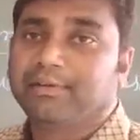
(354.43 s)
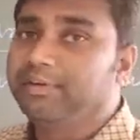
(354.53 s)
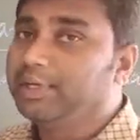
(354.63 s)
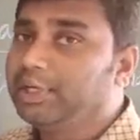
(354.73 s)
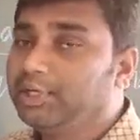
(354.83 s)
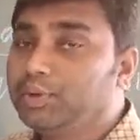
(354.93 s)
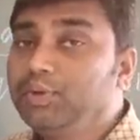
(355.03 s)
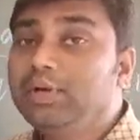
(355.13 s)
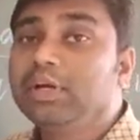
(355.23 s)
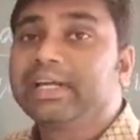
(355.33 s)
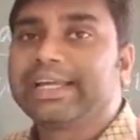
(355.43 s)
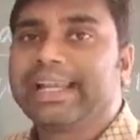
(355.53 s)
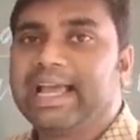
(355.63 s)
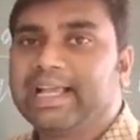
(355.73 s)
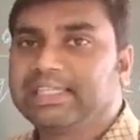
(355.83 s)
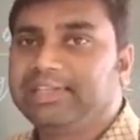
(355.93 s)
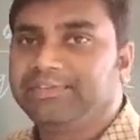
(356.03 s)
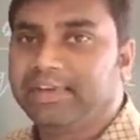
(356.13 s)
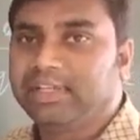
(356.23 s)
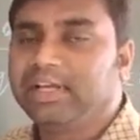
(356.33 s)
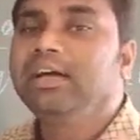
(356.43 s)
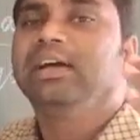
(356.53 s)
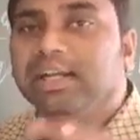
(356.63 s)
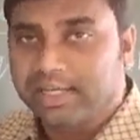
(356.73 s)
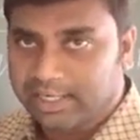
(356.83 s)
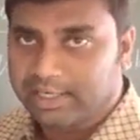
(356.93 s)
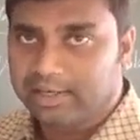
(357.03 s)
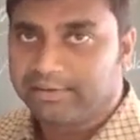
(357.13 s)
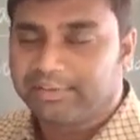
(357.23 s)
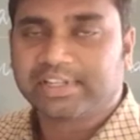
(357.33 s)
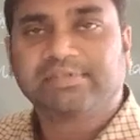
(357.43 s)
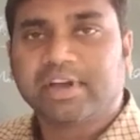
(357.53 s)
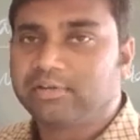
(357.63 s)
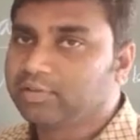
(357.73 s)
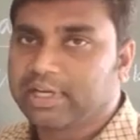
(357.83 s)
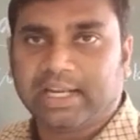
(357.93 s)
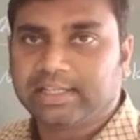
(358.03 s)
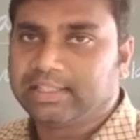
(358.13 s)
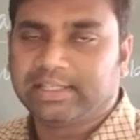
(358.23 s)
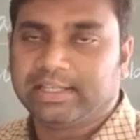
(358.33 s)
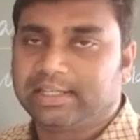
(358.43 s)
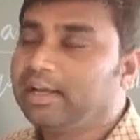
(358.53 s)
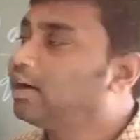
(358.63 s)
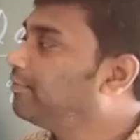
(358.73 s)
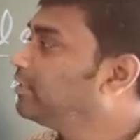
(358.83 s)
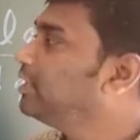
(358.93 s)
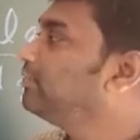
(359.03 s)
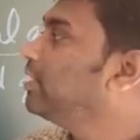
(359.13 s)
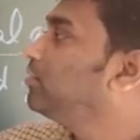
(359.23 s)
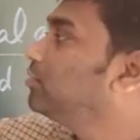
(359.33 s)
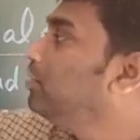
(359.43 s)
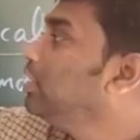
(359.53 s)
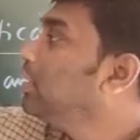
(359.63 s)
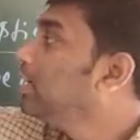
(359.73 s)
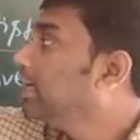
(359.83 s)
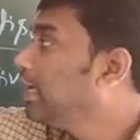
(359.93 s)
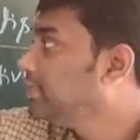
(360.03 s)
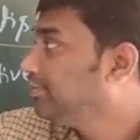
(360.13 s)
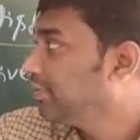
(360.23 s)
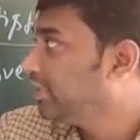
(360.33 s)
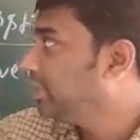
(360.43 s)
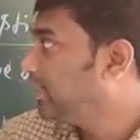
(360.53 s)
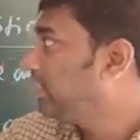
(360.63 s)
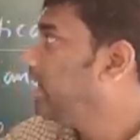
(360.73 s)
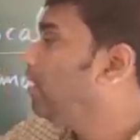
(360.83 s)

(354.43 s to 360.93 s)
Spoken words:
We need to classify the data. First we have to collect the data. After that we have to classify the data.